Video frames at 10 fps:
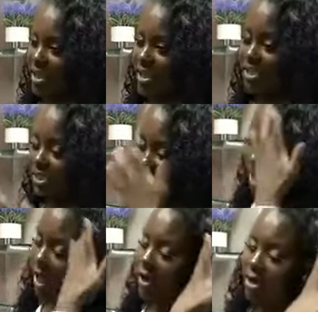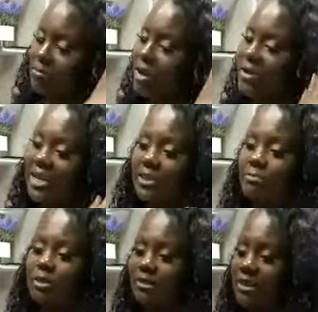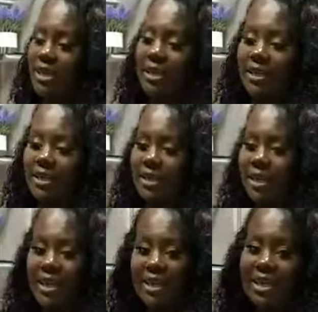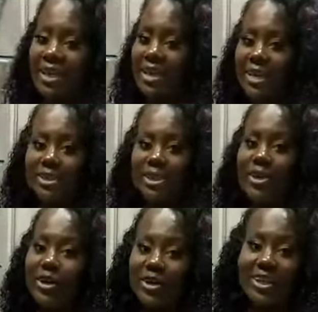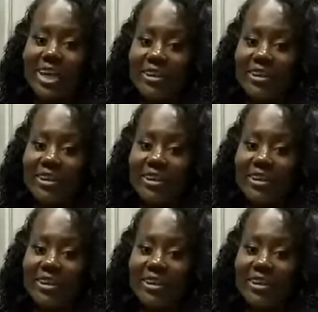And yes. All of my ratchet music. Yes, all her ratchet and music.